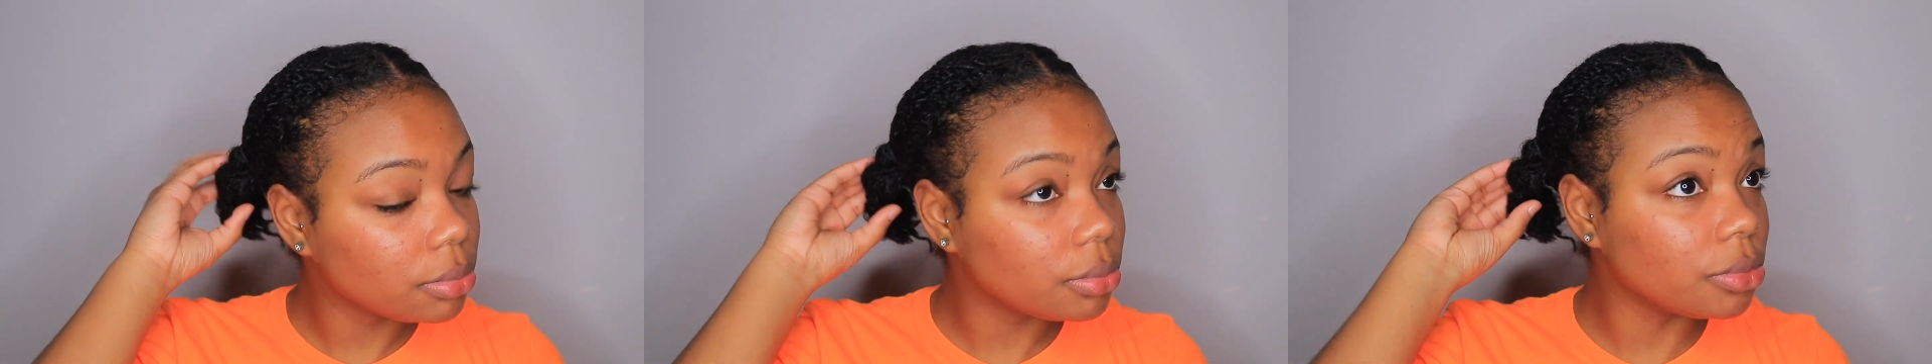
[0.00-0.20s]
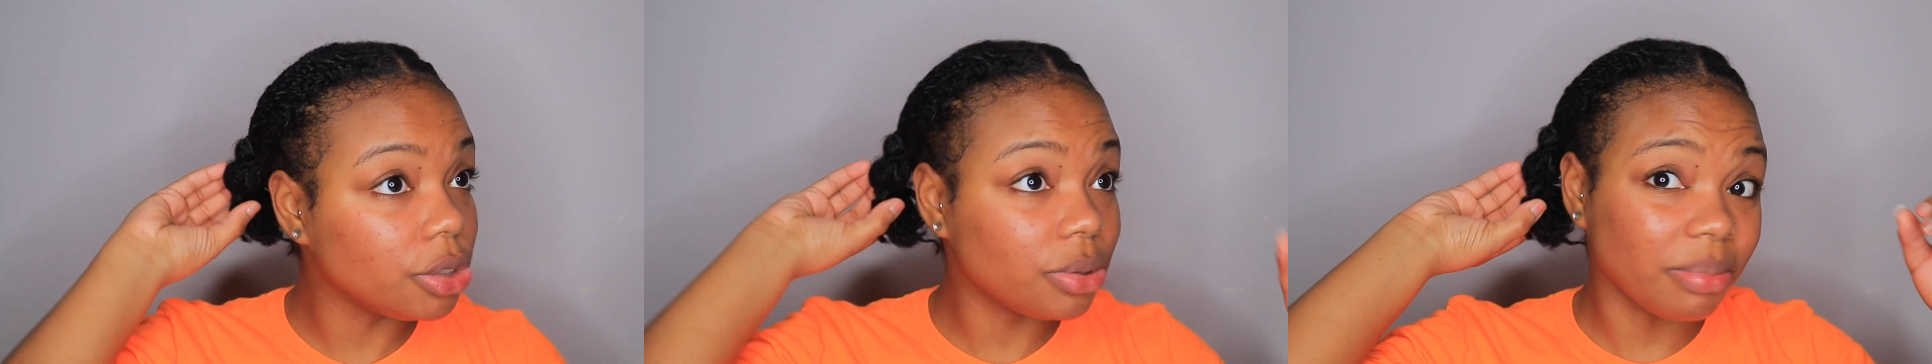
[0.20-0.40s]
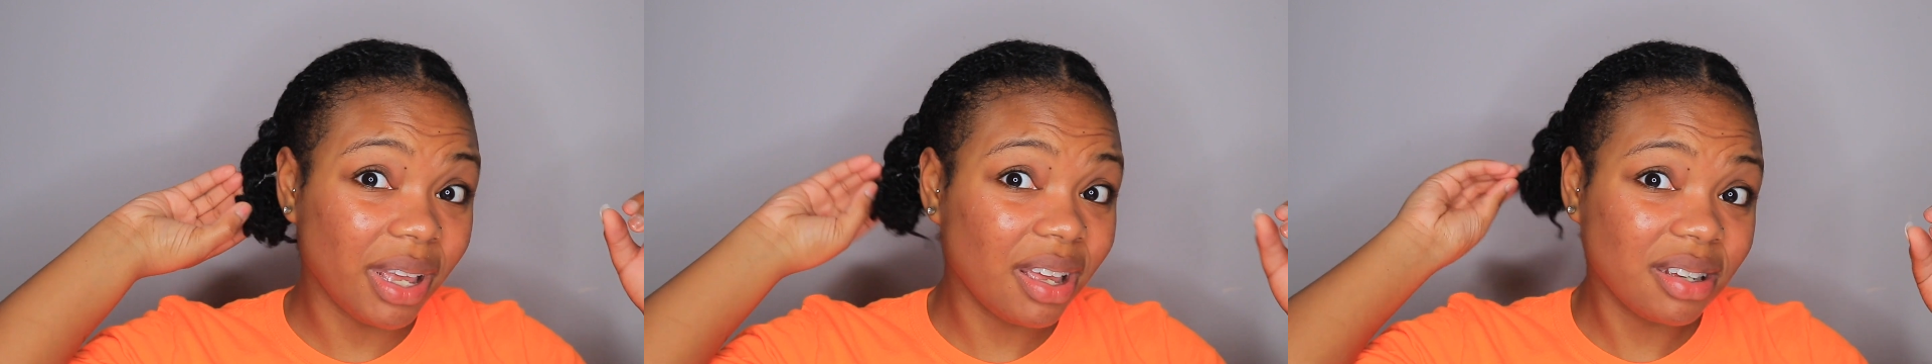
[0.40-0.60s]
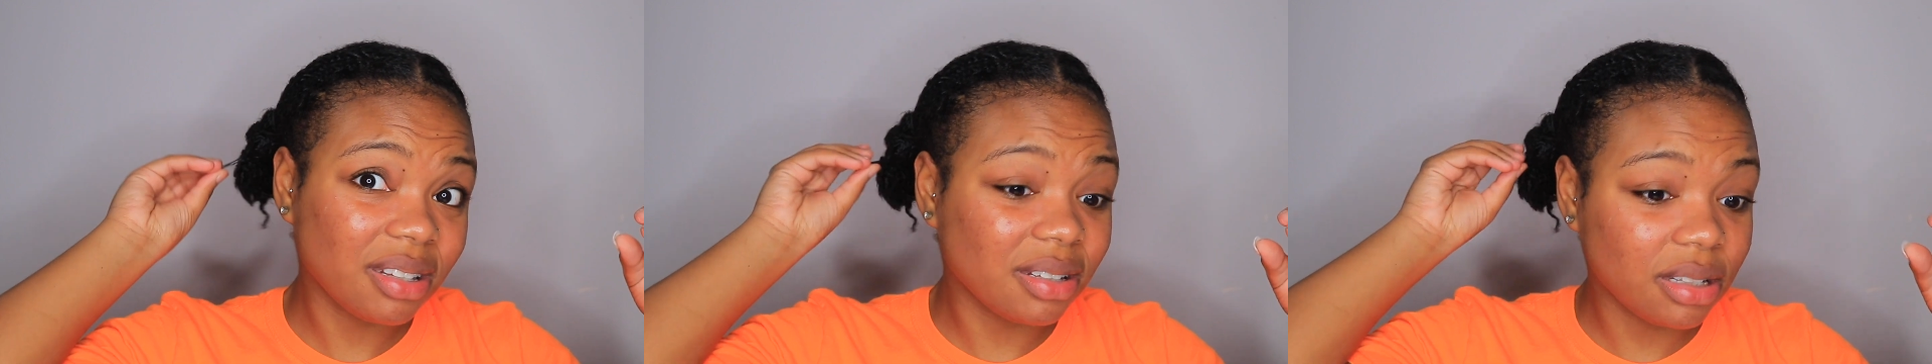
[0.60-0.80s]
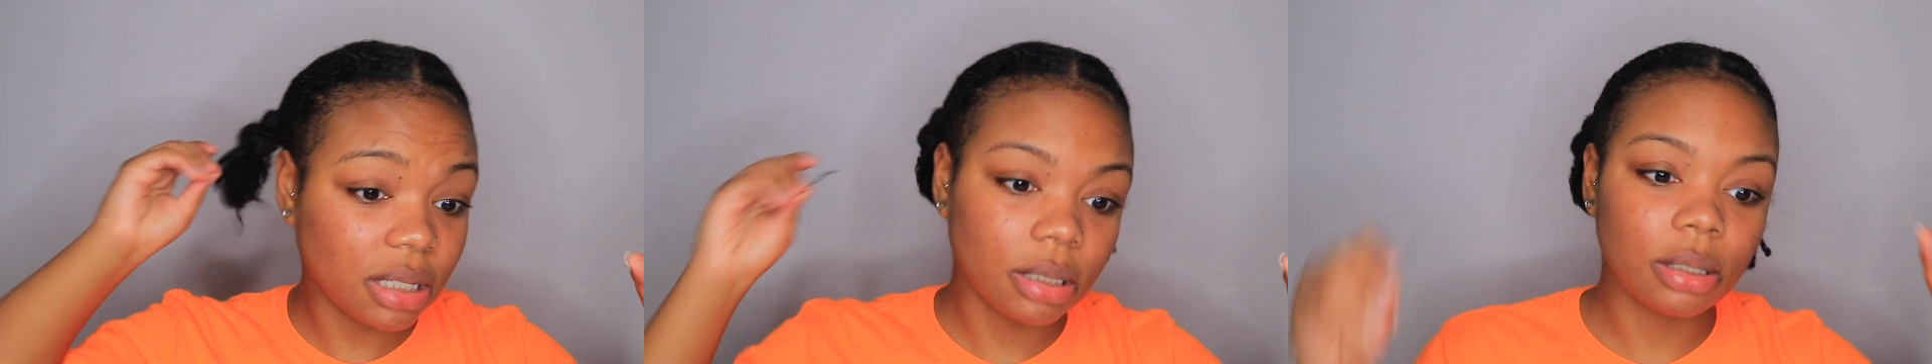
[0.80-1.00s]
So it
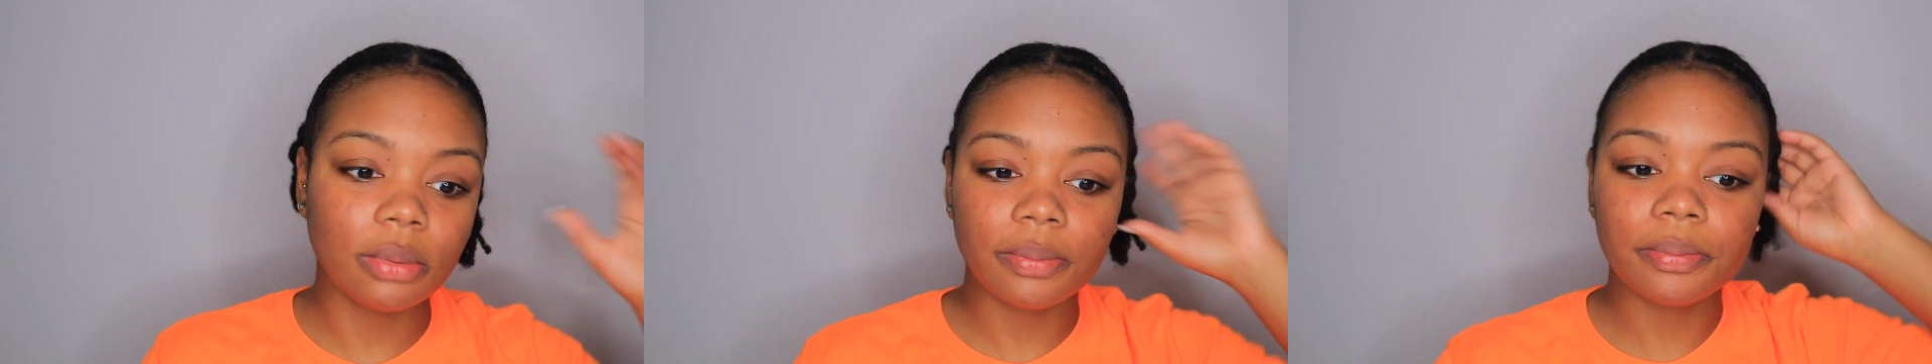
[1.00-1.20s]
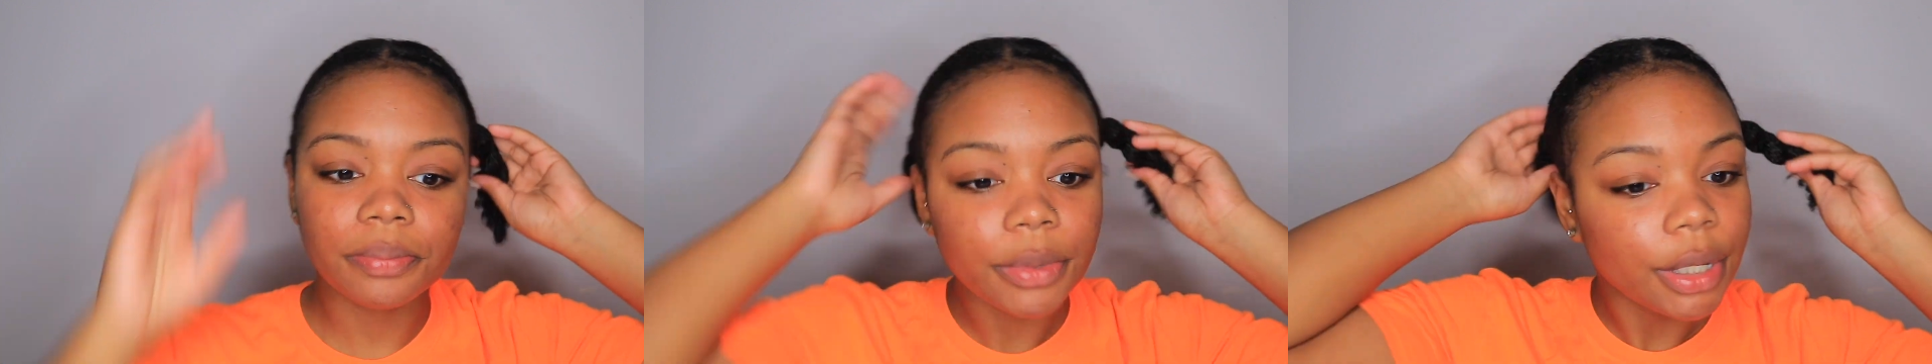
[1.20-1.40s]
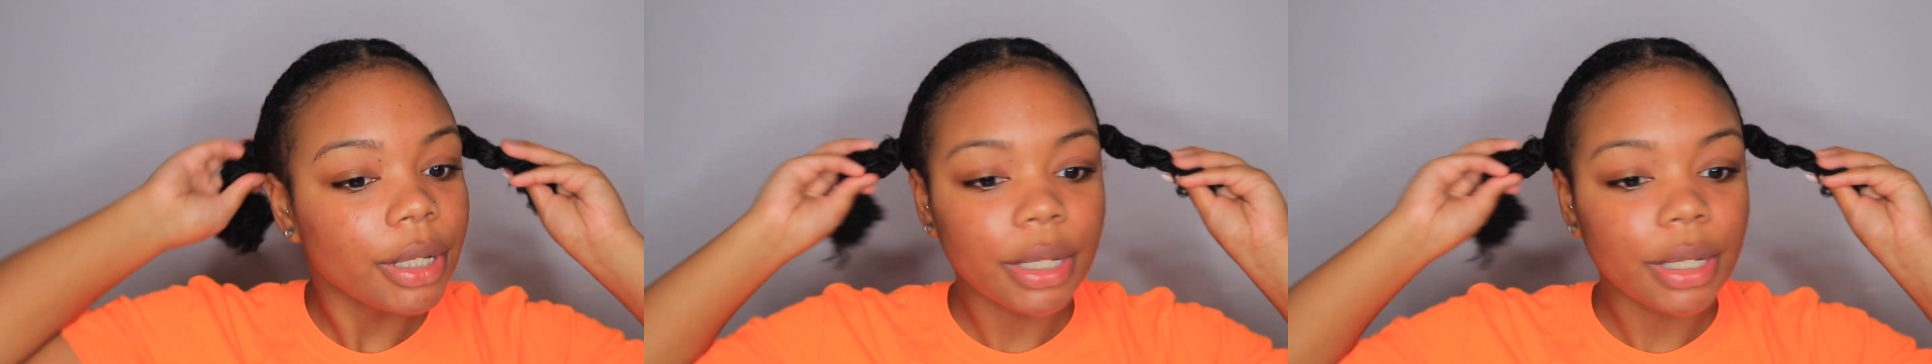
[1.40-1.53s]
is the next